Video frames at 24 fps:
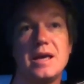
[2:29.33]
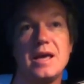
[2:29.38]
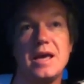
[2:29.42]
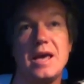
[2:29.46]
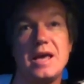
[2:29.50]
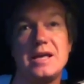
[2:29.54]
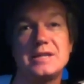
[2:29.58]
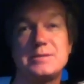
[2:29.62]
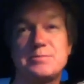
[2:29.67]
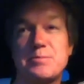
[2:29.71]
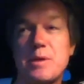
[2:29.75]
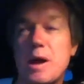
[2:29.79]

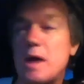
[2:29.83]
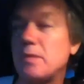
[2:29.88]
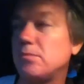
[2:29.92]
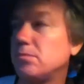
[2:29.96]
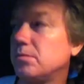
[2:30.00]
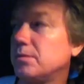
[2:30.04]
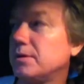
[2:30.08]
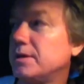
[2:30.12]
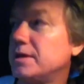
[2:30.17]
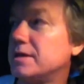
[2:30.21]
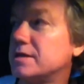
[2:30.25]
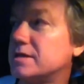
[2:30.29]
It's
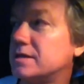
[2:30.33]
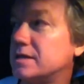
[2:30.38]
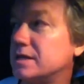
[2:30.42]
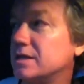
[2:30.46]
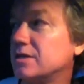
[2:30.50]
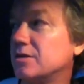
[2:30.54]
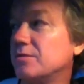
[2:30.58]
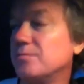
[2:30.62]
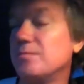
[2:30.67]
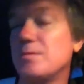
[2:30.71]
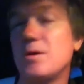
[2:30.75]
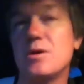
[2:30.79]
probably the
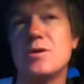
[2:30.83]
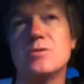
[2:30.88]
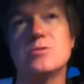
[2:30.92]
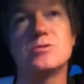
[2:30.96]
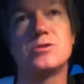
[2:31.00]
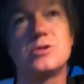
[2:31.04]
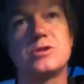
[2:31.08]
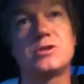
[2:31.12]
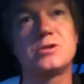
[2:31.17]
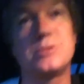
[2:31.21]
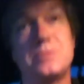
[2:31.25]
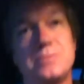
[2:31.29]
single
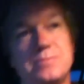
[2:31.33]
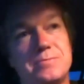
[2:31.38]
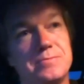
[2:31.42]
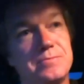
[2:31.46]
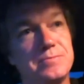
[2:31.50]
most